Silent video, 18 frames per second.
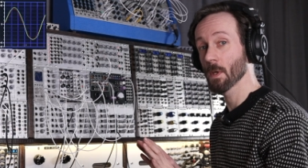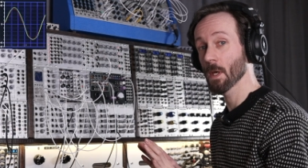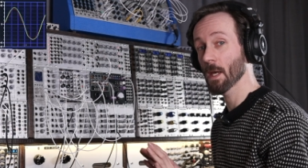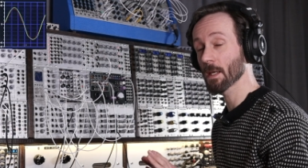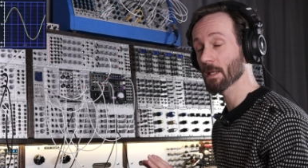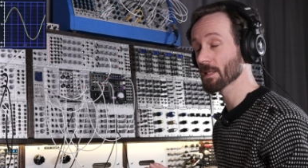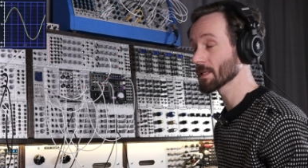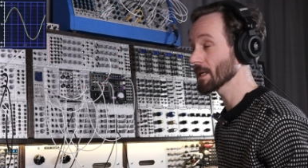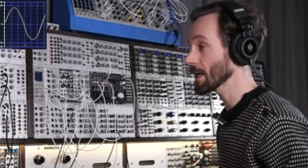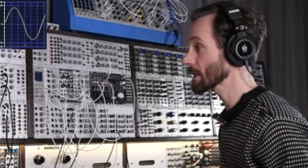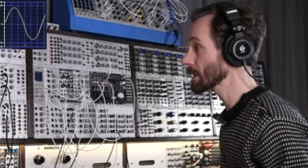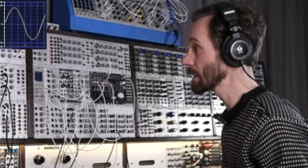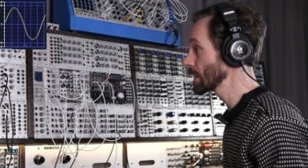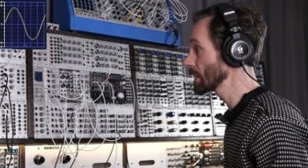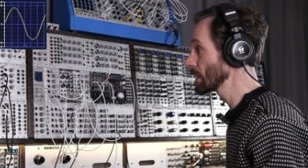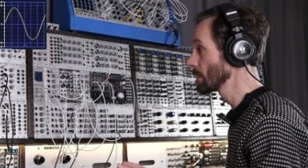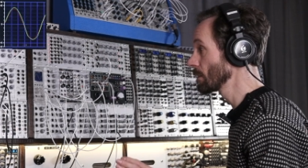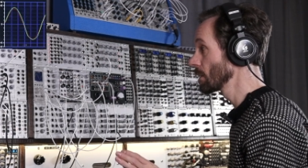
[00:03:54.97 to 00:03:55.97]

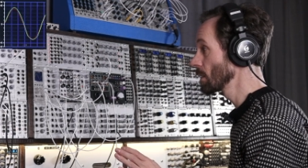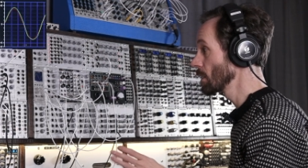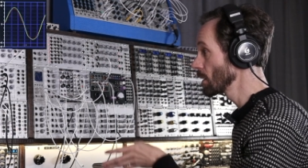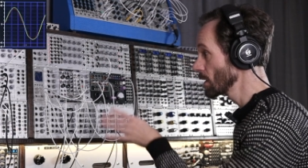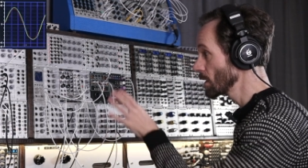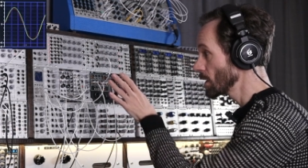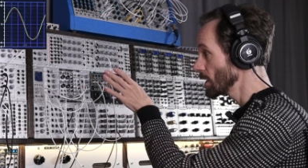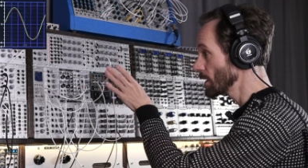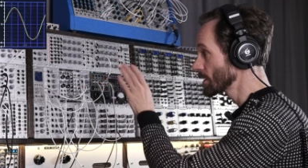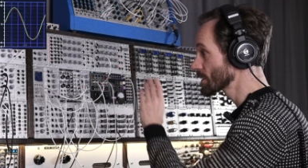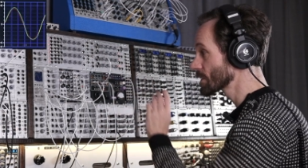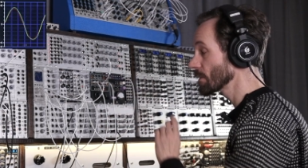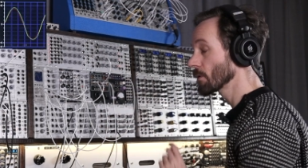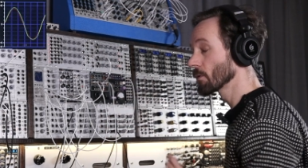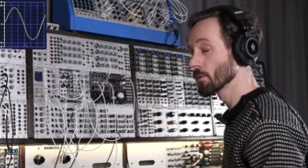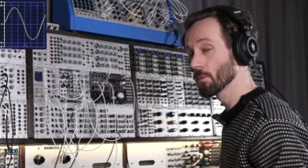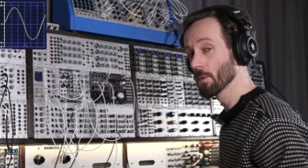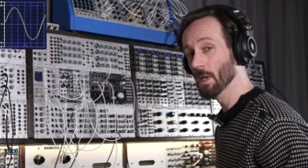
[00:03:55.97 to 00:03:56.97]
exactly. It's
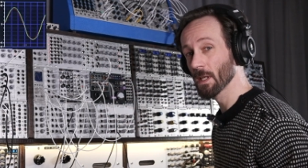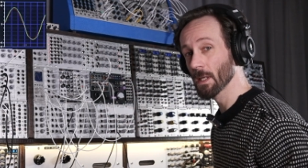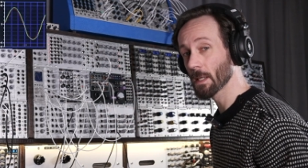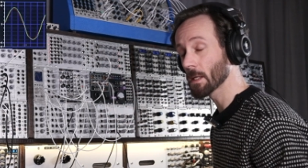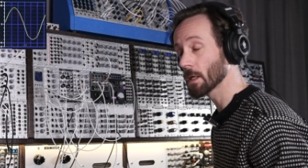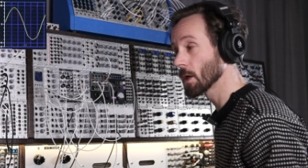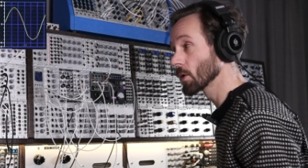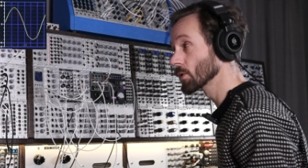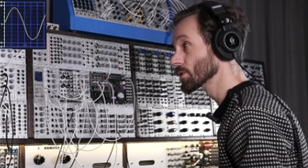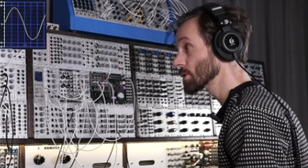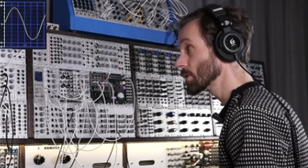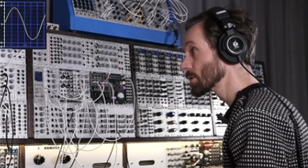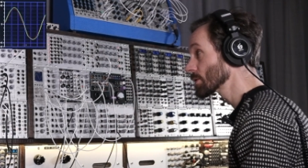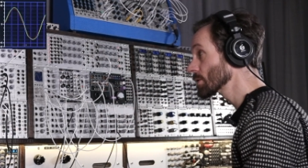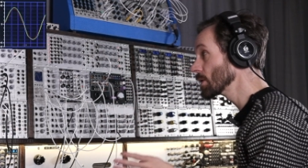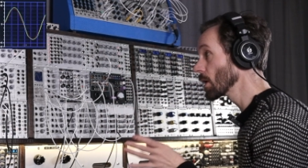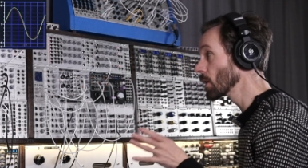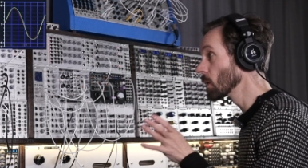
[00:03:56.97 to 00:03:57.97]
really close.
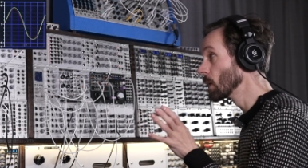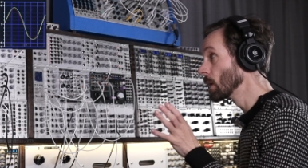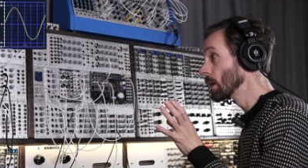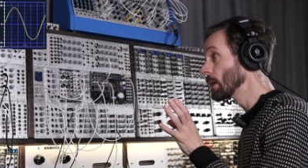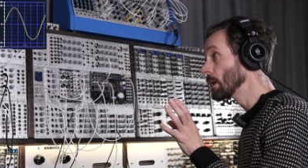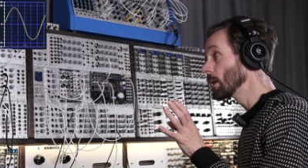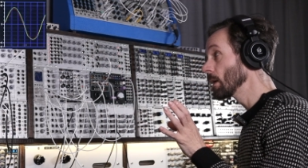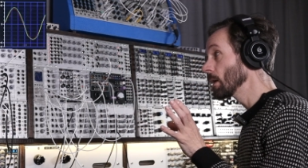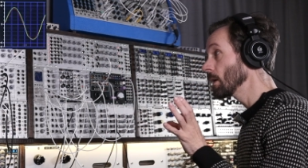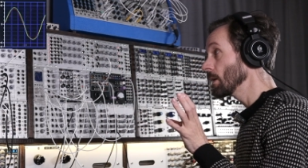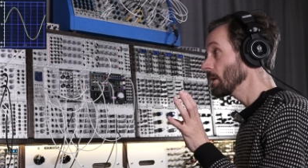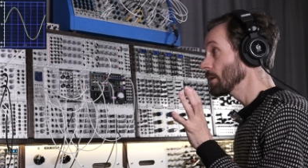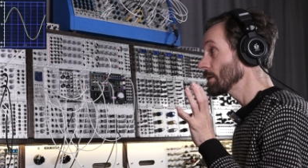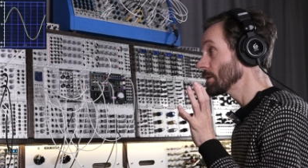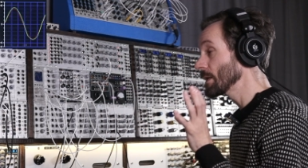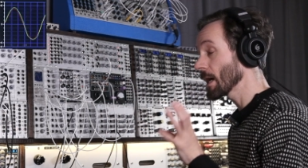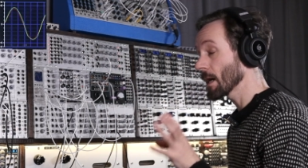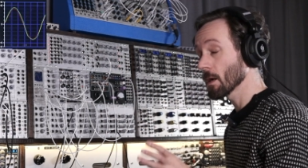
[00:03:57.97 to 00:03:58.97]
So
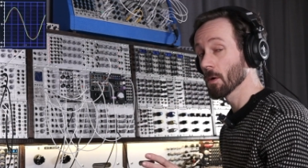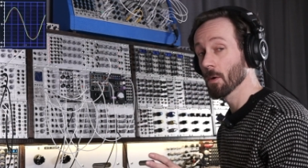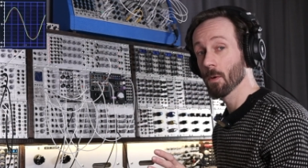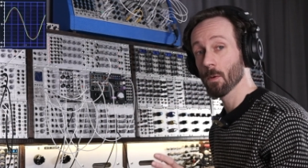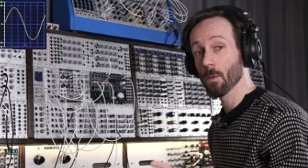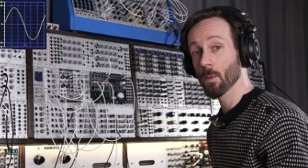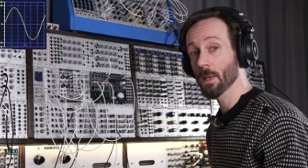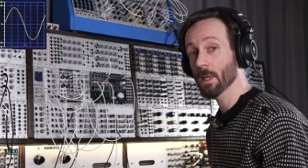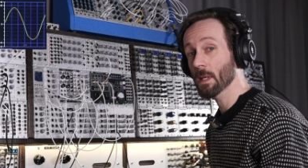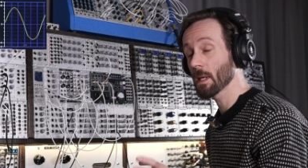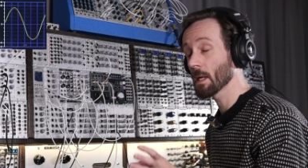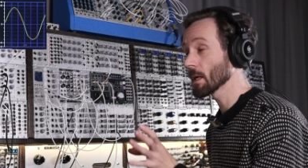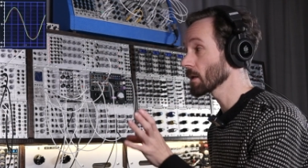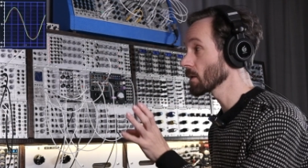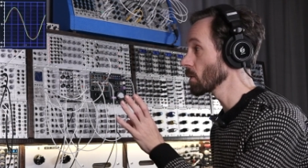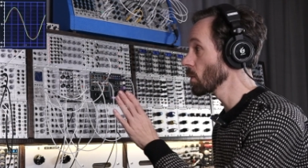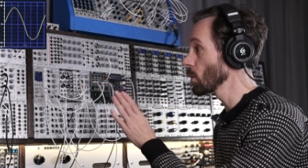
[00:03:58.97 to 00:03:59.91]
now we can